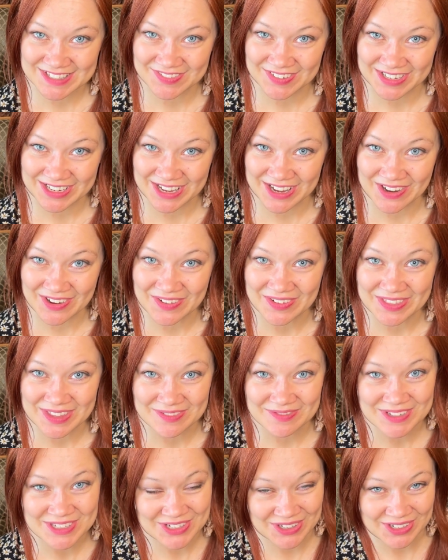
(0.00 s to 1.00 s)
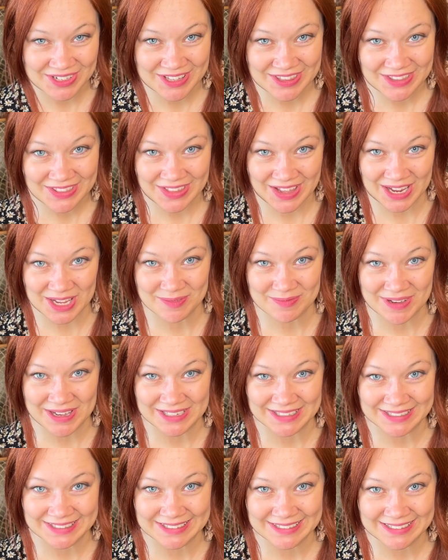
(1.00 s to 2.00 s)
video, then be sure to hit the like
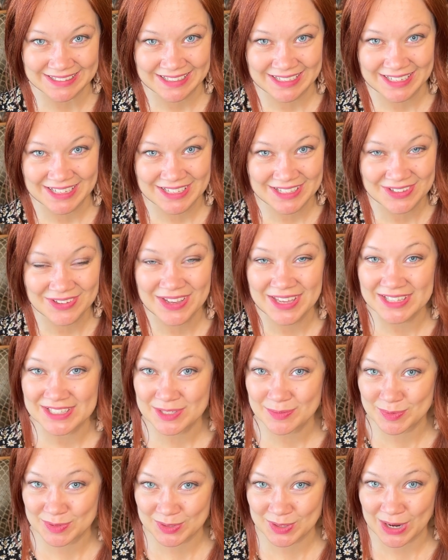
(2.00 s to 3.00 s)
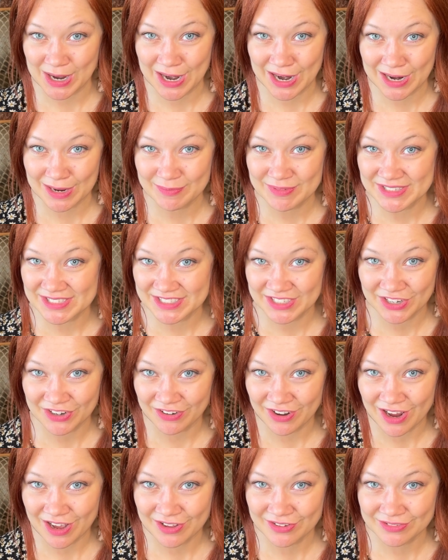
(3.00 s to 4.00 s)
button. You can subscribe and stick
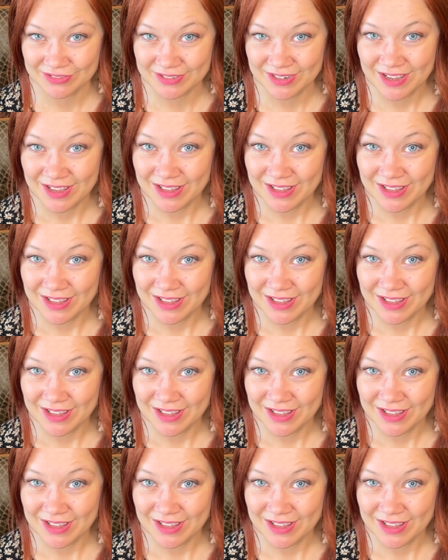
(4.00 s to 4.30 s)
around.